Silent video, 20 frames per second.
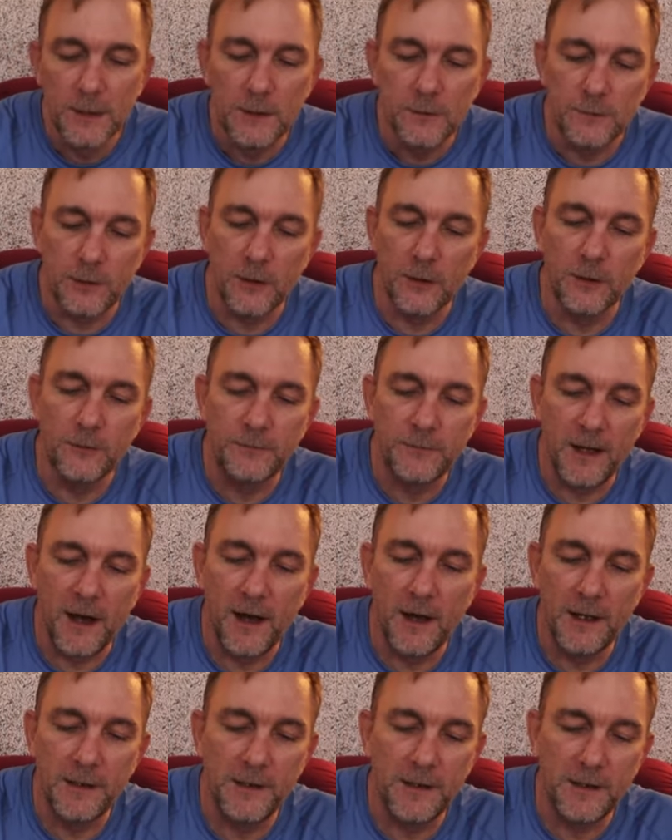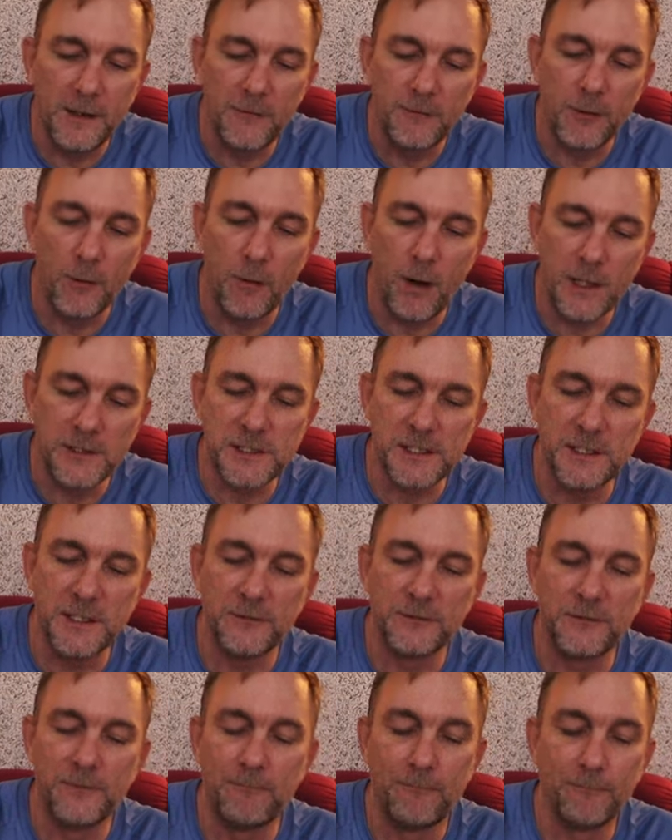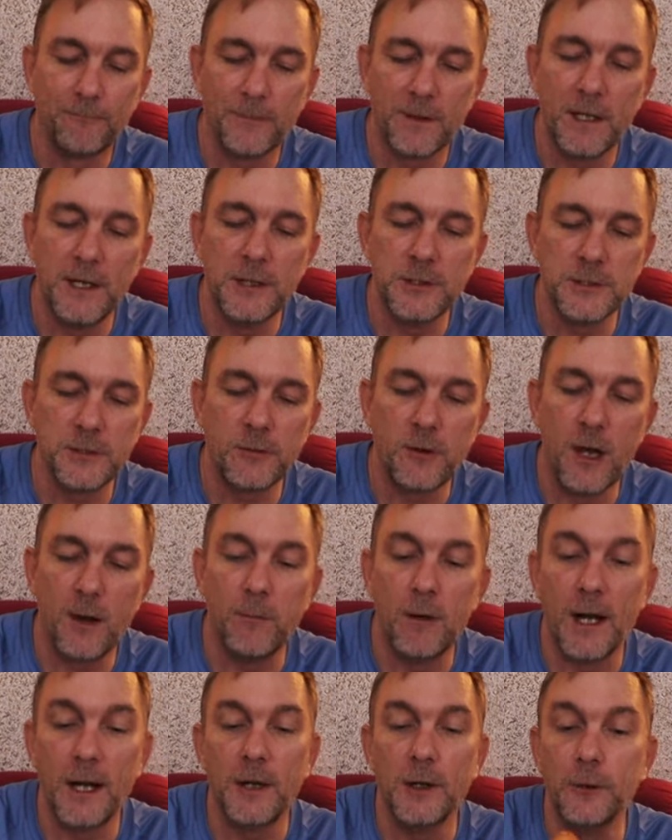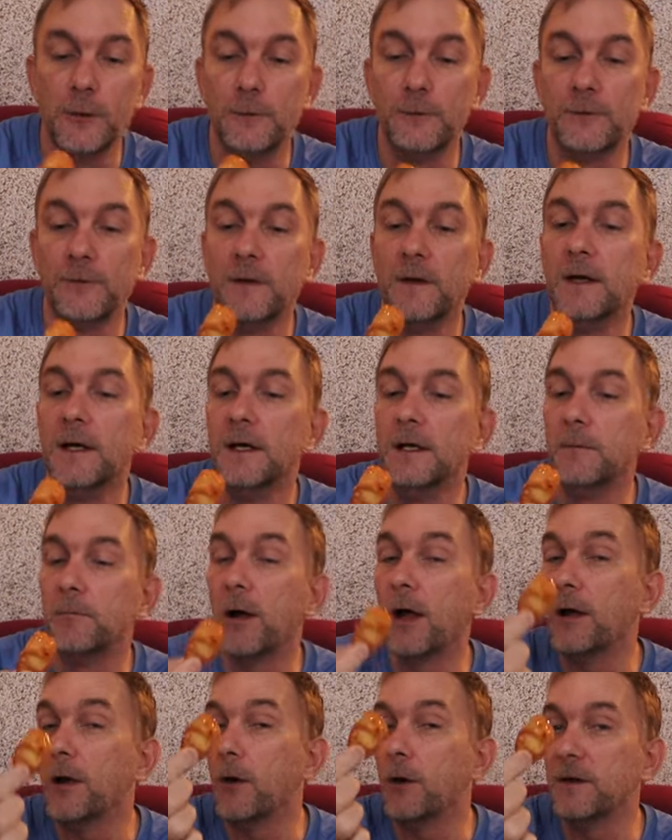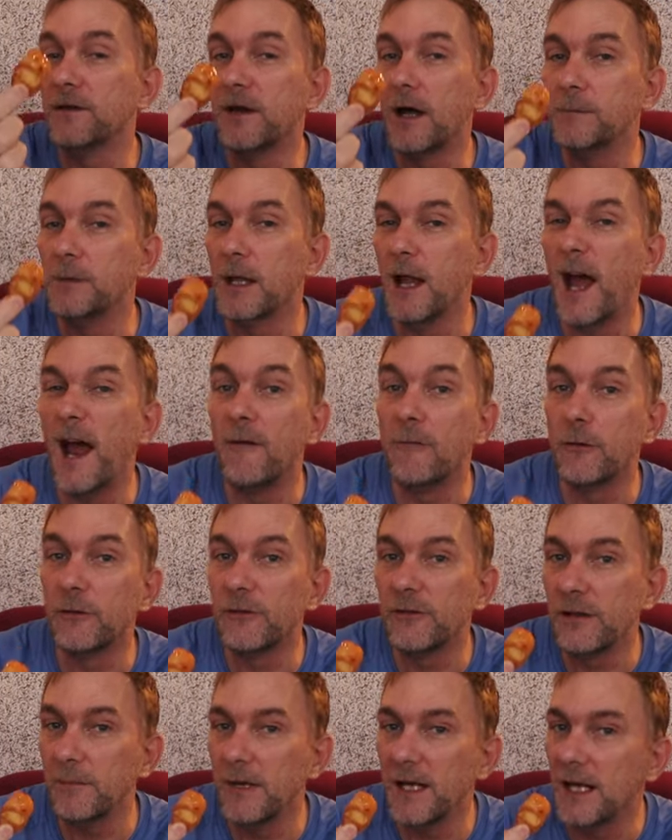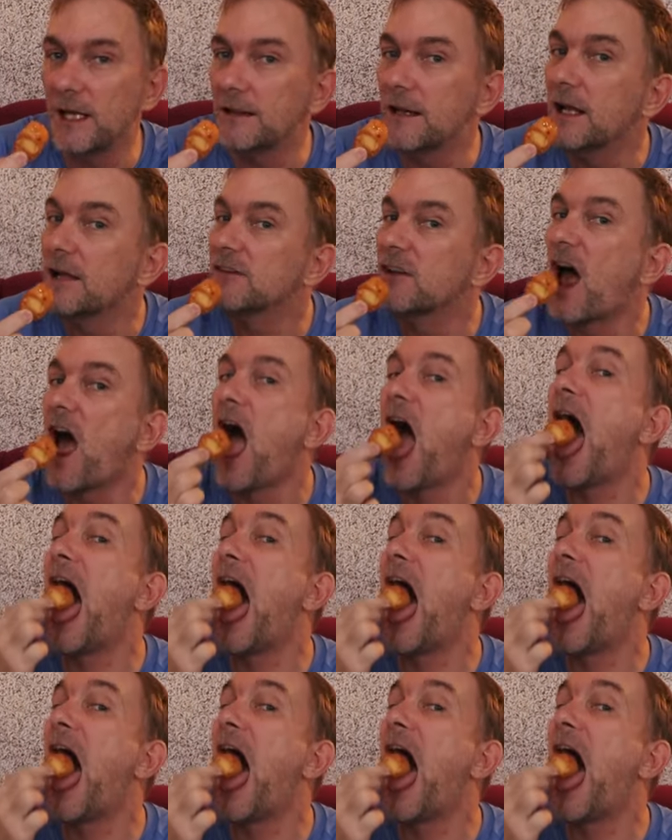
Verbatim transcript: So Todd, if you're watching this, here's your crab rangoons. Probably the only time you'll ever see me eat these.